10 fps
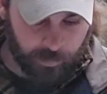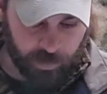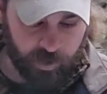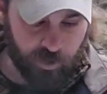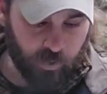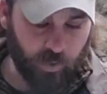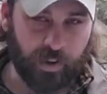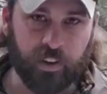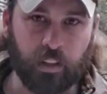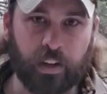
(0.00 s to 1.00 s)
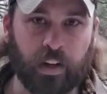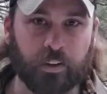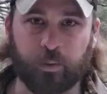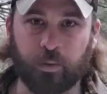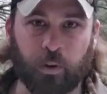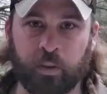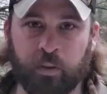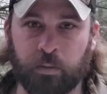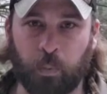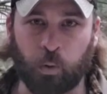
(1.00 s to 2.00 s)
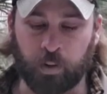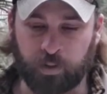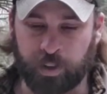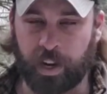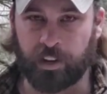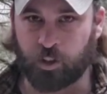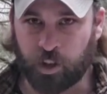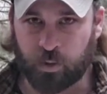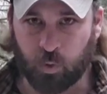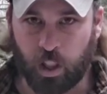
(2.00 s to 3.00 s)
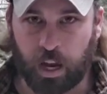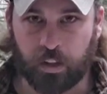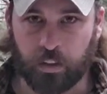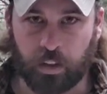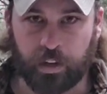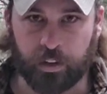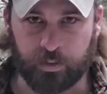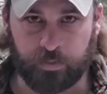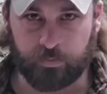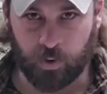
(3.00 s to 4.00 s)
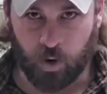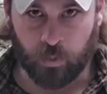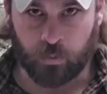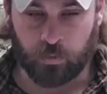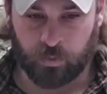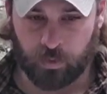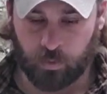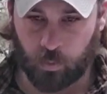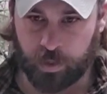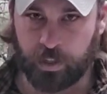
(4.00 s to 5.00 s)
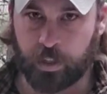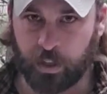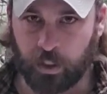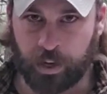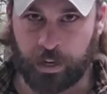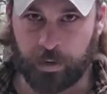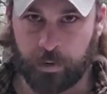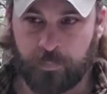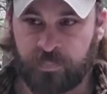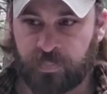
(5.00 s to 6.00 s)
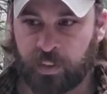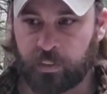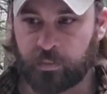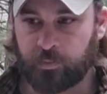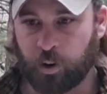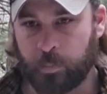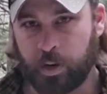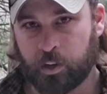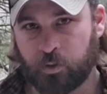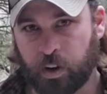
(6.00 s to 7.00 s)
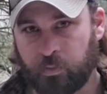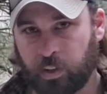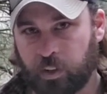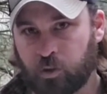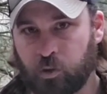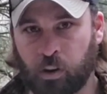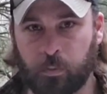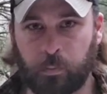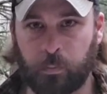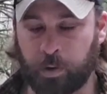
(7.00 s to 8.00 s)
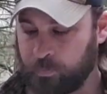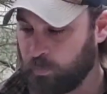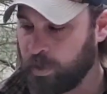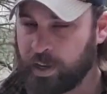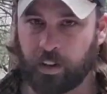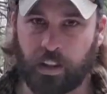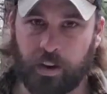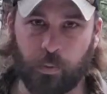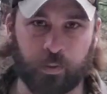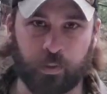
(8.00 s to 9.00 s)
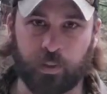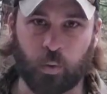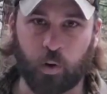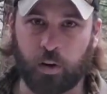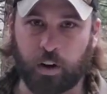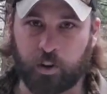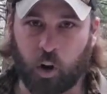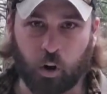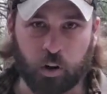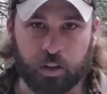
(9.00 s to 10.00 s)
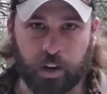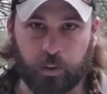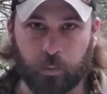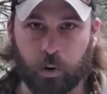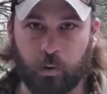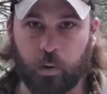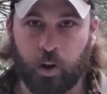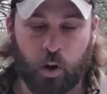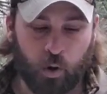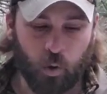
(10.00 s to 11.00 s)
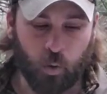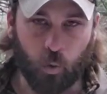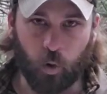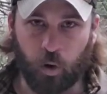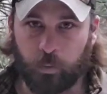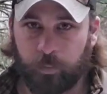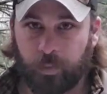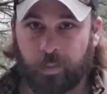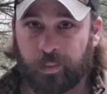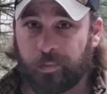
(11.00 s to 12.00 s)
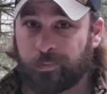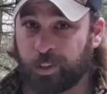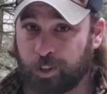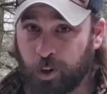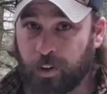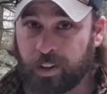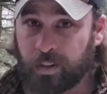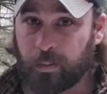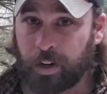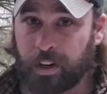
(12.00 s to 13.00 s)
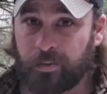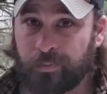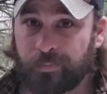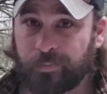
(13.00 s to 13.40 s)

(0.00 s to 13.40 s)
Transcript: But in general, having a light on you is always important. You can't just rely on the light on your phone when you need a light. For administrative things, sure. But when you need a light, whether it's working on your car on the side of the road or deterring somebody,